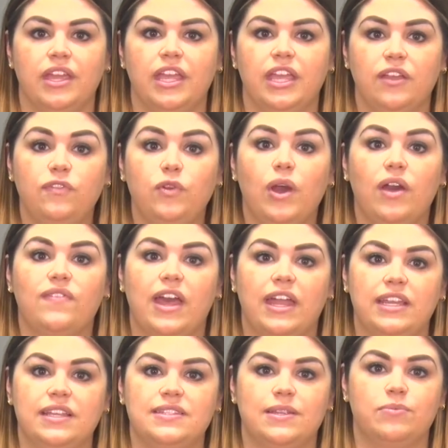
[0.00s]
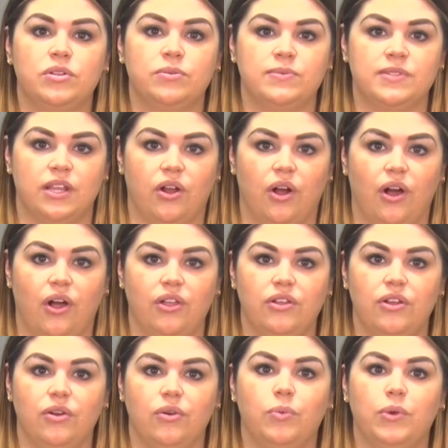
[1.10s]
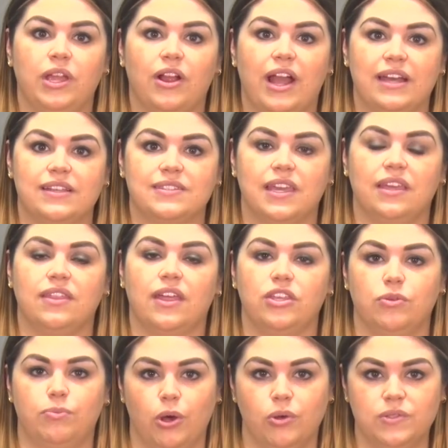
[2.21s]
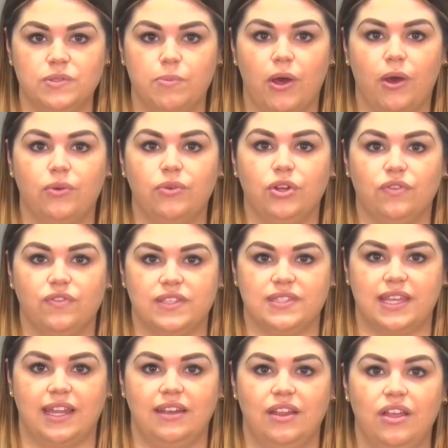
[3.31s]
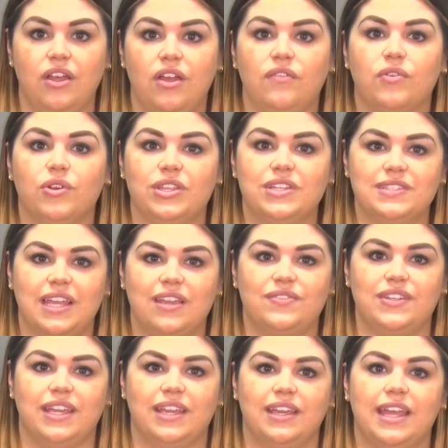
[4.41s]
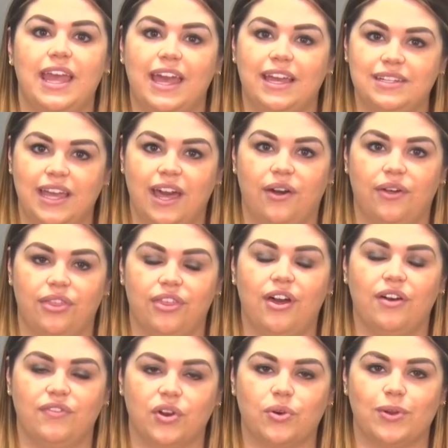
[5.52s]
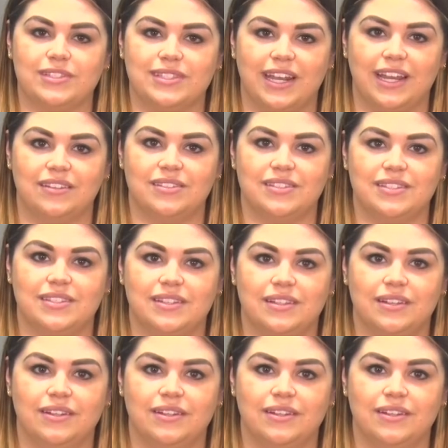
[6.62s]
If you have any symptoms at all, we are asking that you postpone your visit for the safety and health of our residents.